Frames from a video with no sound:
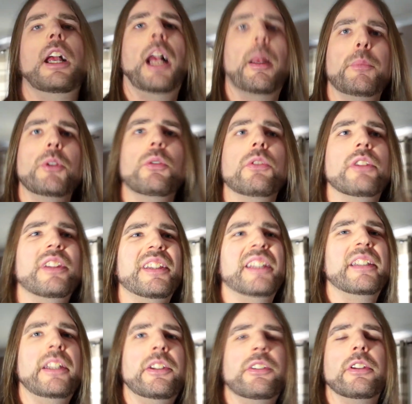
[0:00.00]
I'm using the
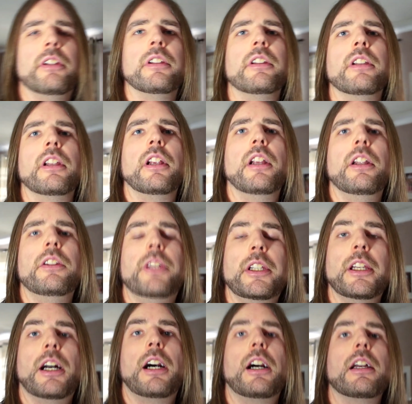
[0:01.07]
Nissan
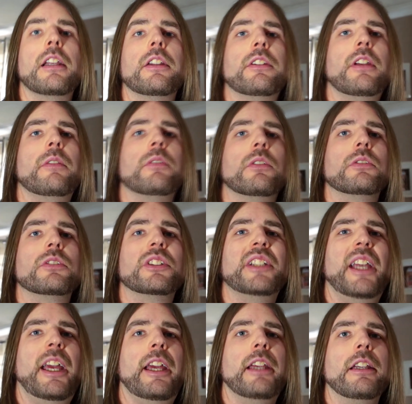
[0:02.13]

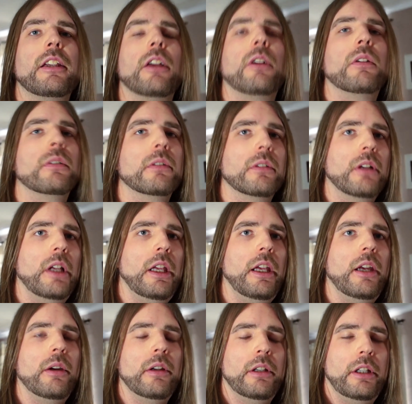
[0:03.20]
DI700A.
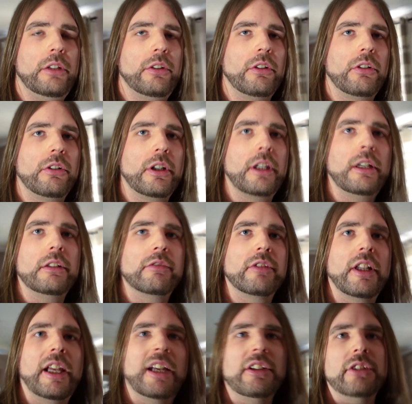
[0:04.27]
It's a great
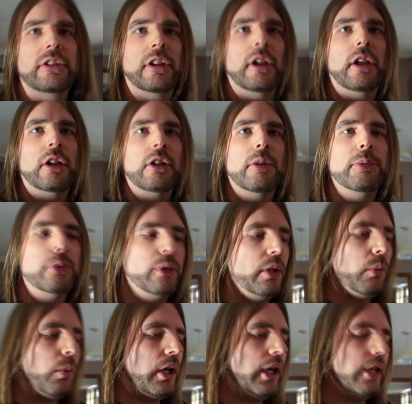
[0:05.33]
flash, comes with a
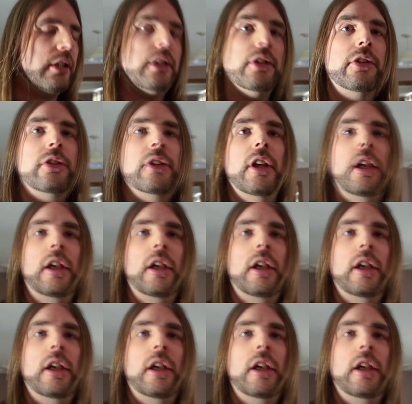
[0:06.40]
wireless.